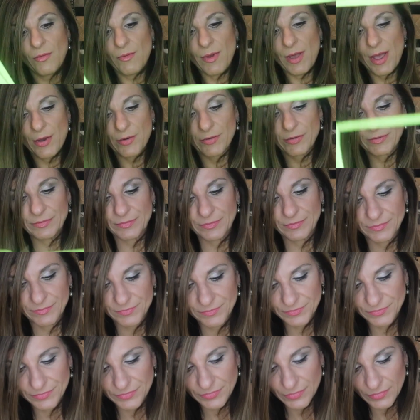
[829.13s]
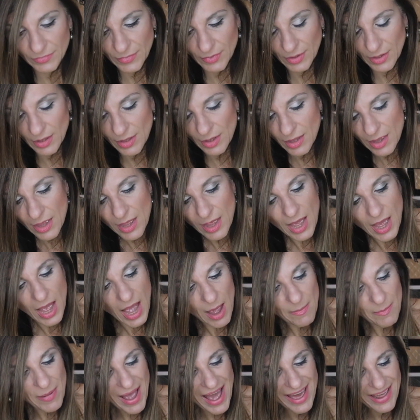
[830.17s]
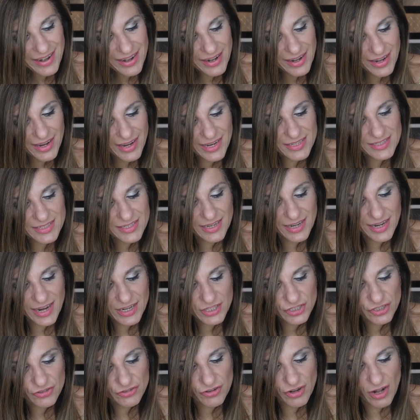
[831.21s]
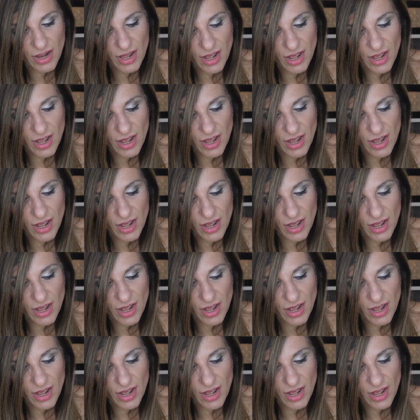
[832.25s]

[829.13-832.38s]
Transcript: Well, apparently it's an extra